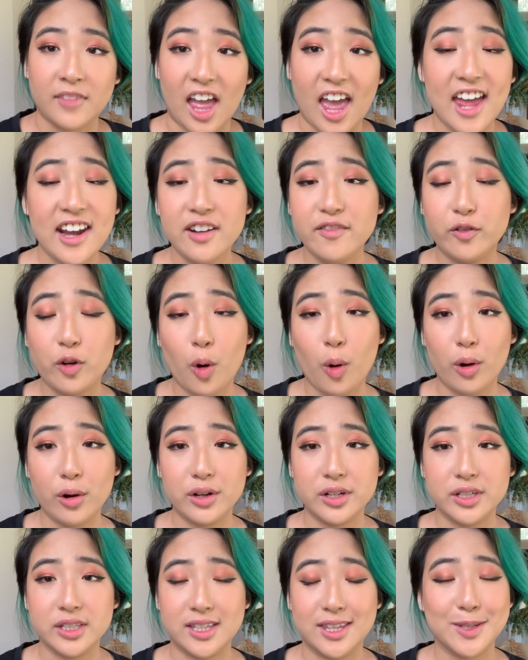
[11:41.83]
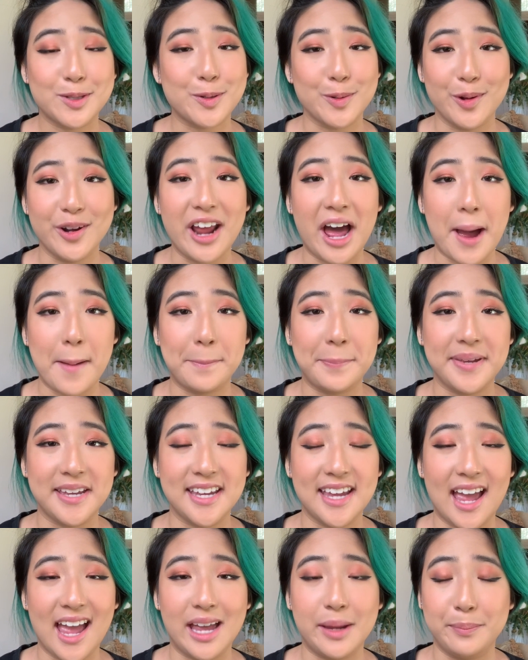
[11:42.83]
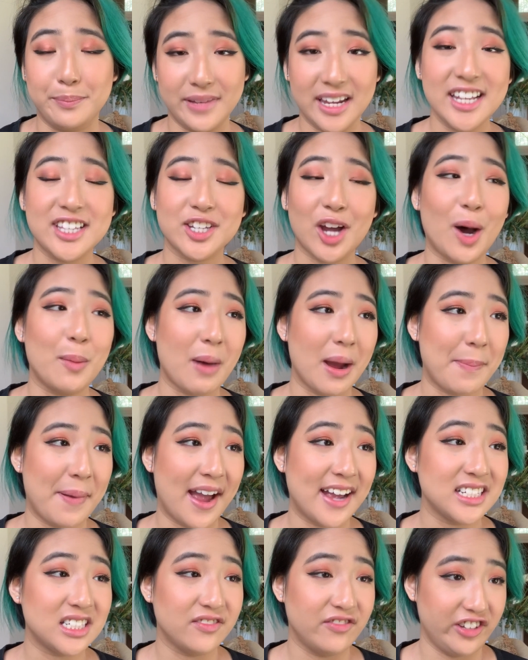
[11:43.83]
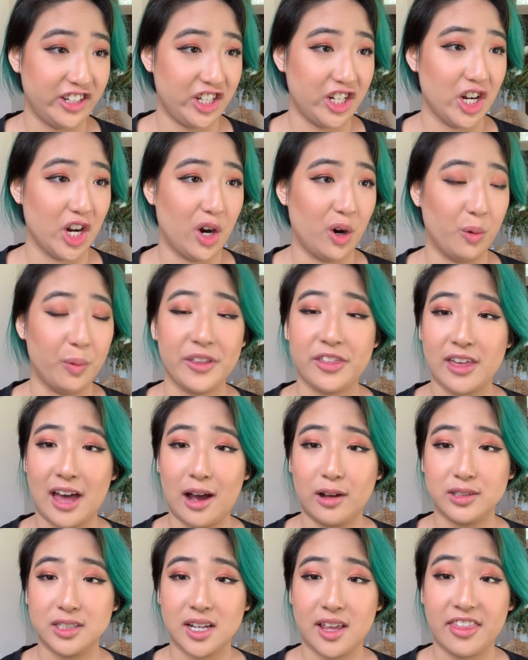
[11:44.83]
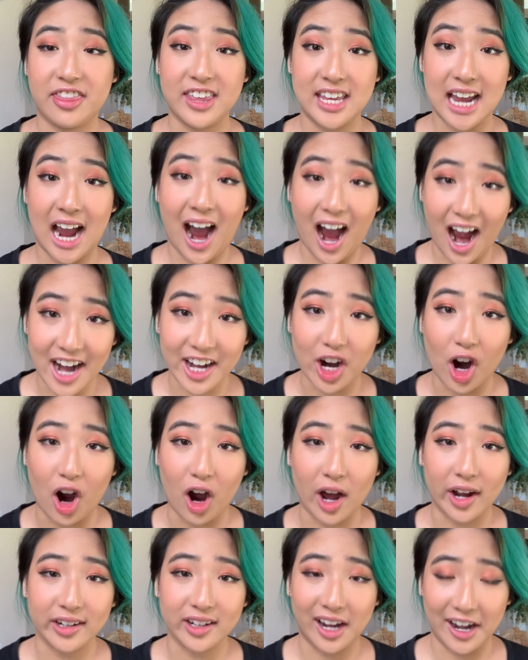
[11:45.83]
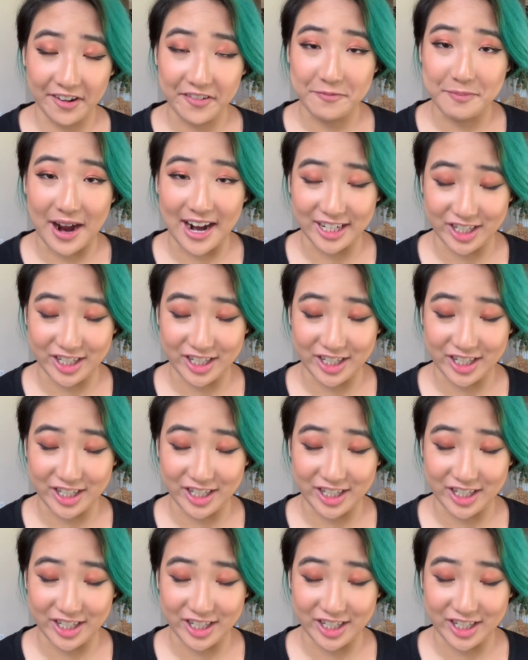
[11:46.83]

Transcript: And of course, this will not be a Meet All My Pets video without the icon of my